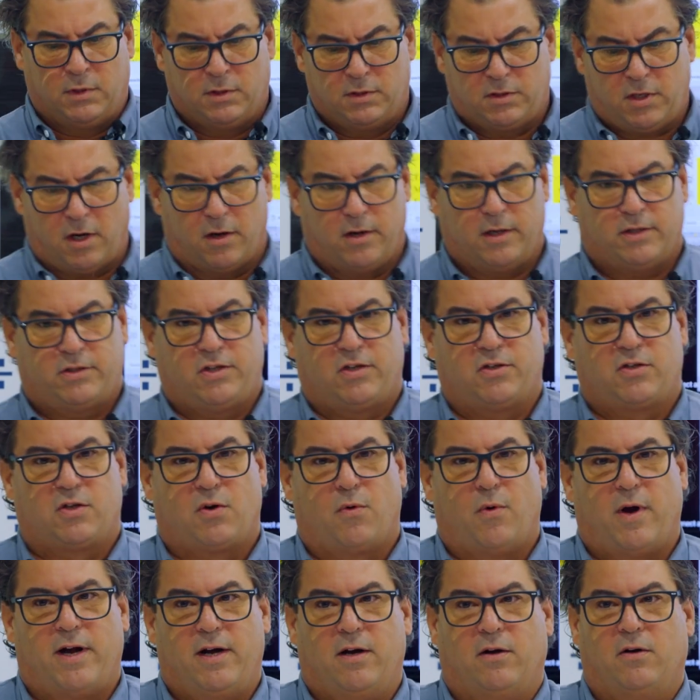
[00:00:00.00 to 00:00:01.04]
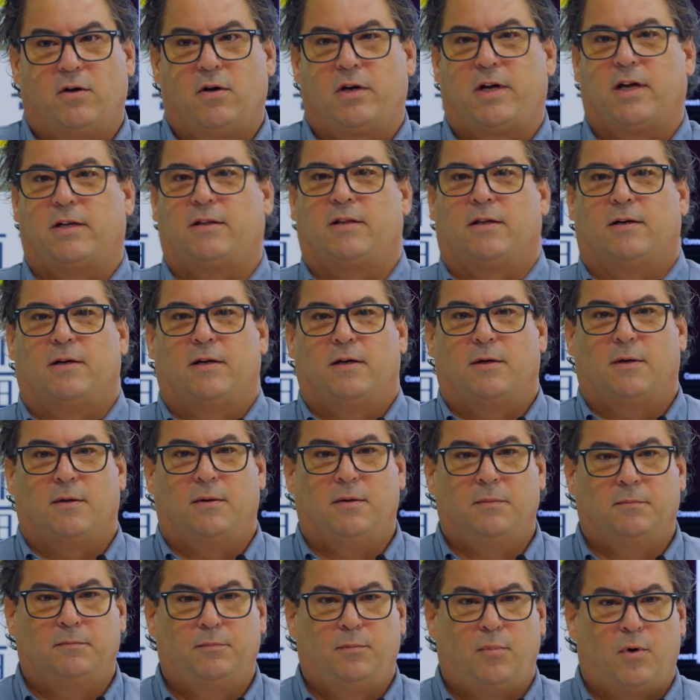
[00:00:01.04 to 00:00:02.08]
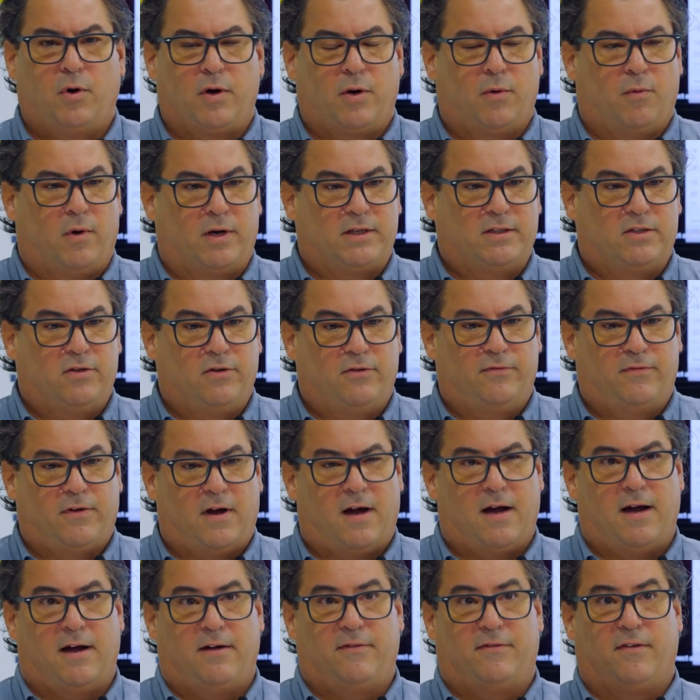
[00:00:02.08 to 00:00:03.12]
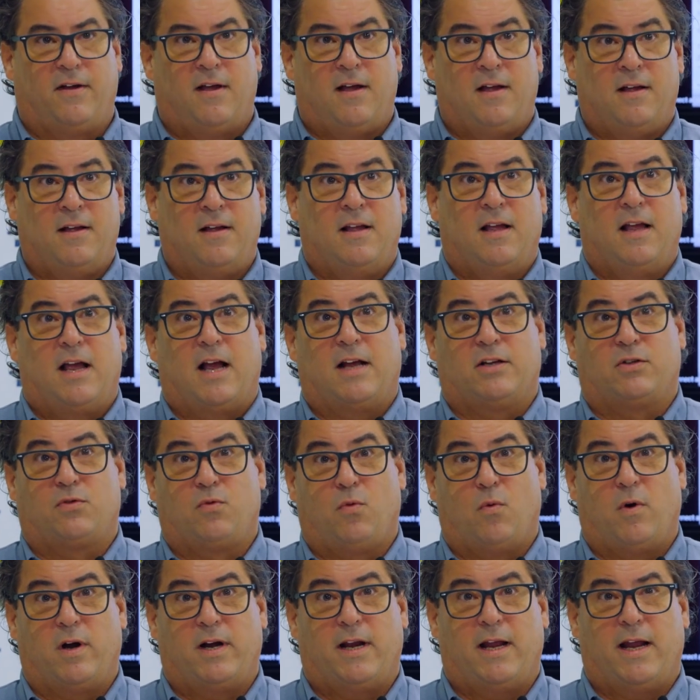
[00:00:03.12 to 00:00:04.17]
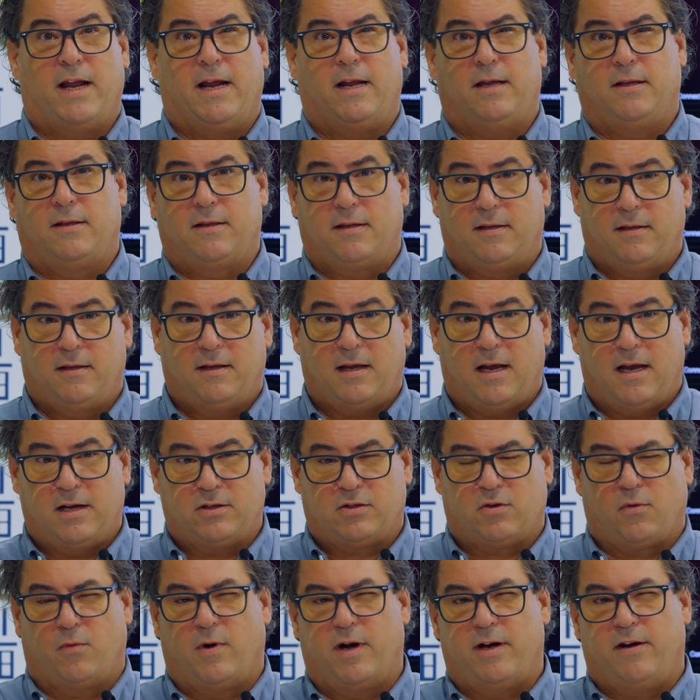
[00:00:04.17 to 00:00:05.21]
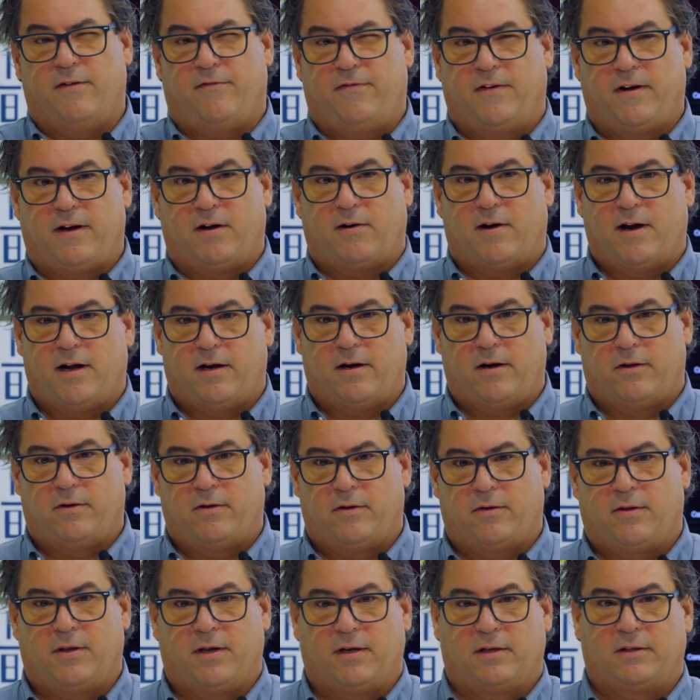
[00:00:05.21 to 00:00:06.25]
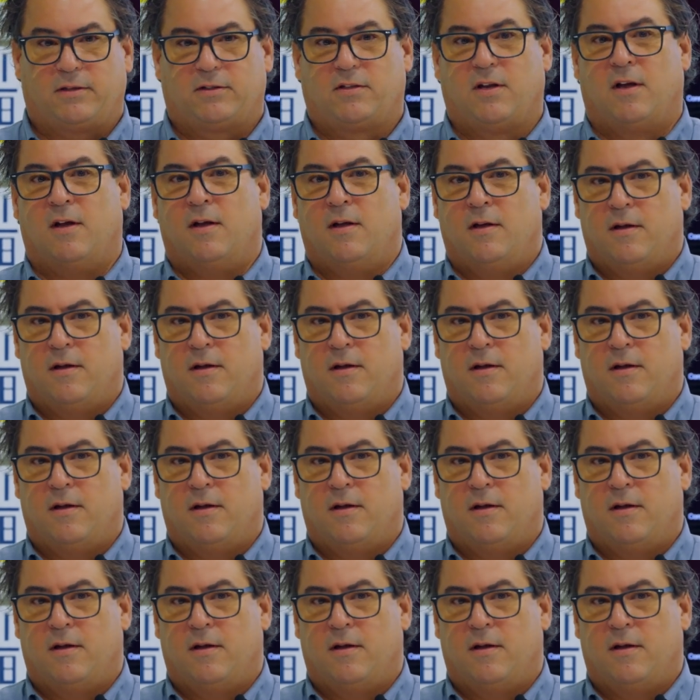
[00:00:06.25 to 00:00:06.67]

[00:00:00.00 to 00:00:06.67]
So it's just a way to look at the 0.125 as 1/8 as a way to figure out other things.